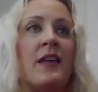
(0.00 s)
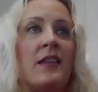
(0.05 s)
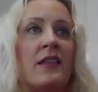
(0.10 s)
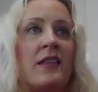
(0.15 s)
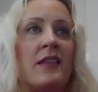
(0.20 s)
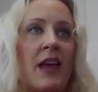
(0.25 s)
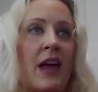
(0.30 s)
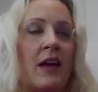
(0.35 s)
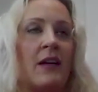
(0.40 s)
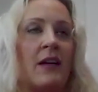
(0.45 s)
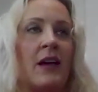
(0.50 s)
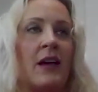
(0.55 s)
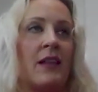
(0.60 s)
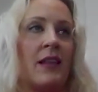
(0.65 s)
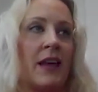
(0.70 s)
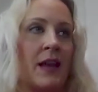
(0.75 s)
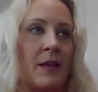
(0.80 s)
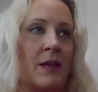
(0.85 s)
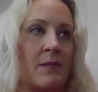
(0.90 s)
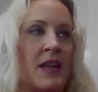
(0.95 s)
than
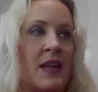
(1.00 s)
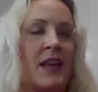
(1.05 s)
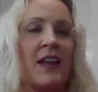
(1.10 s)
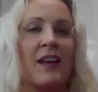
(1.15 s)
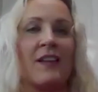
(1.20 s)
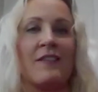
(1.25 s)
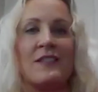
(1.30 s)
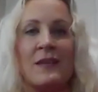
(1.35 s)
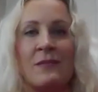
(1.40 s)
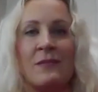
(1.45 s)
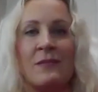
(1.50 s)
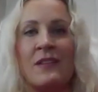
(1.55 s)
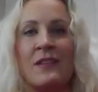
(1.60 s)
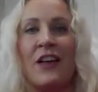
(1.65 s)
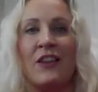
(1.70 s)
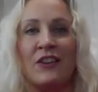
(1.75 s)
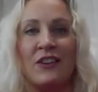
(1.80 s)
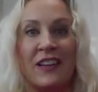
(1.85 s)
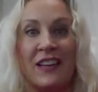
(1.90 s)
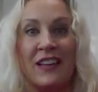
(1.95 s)
like I'm thinking of some of the
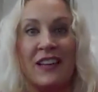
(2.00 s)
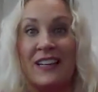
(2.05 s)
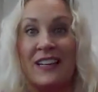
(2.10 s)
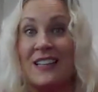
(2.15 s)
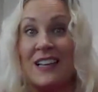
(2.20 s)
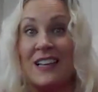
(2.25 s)
other ladies,